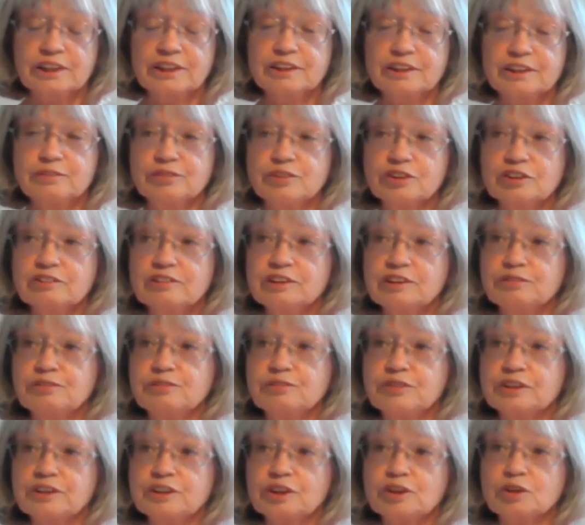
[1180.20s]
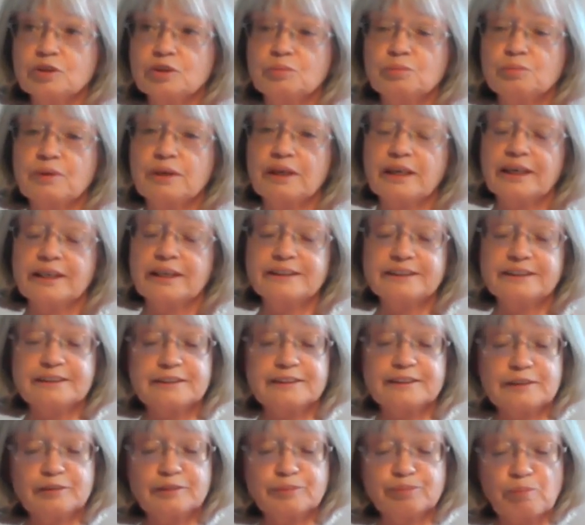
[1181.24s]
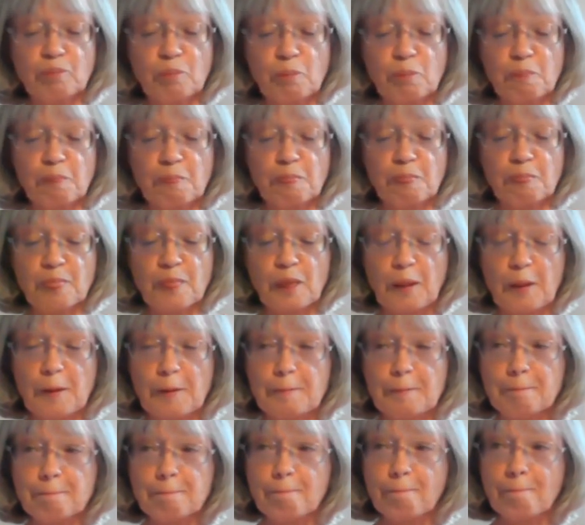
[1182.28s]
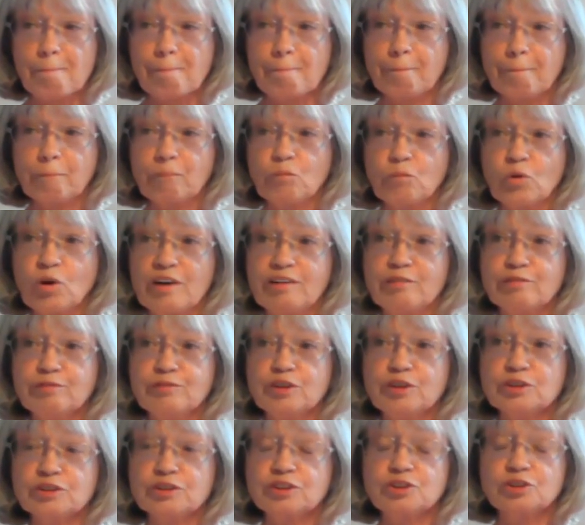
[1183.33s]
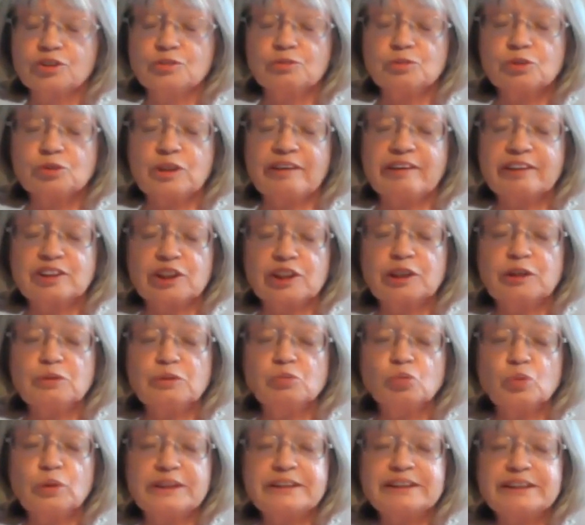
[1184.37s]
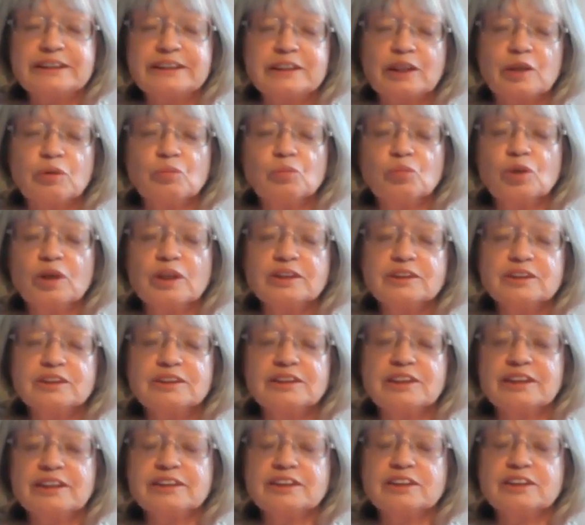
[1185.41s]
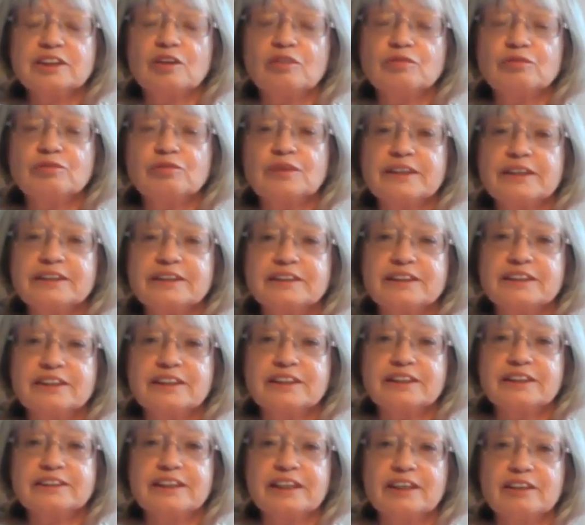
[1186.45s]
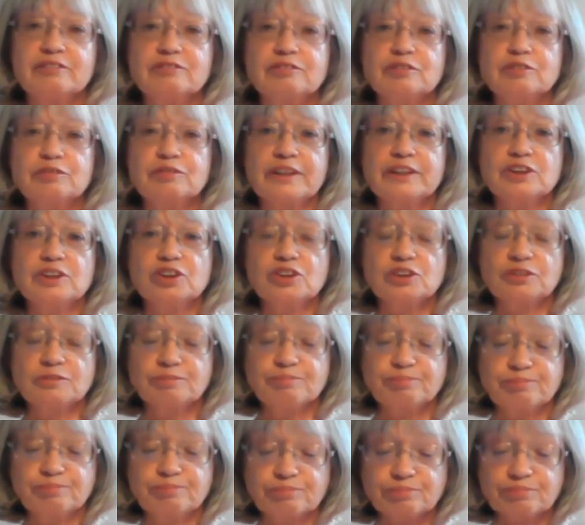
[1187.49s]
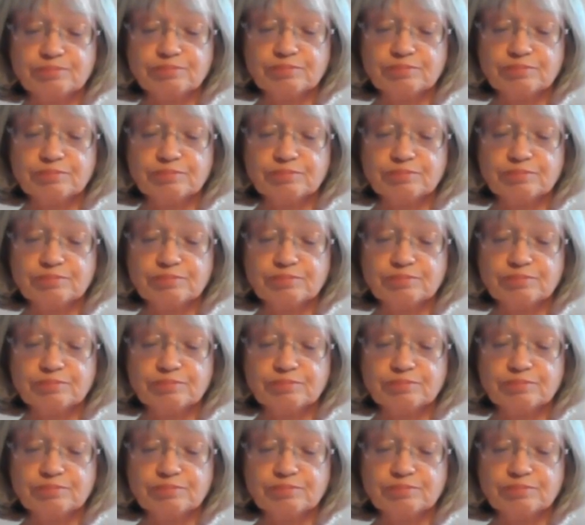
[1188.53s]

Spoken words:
And if you're in a physical place where you're actually with someone and there's conflict and there's aggravation,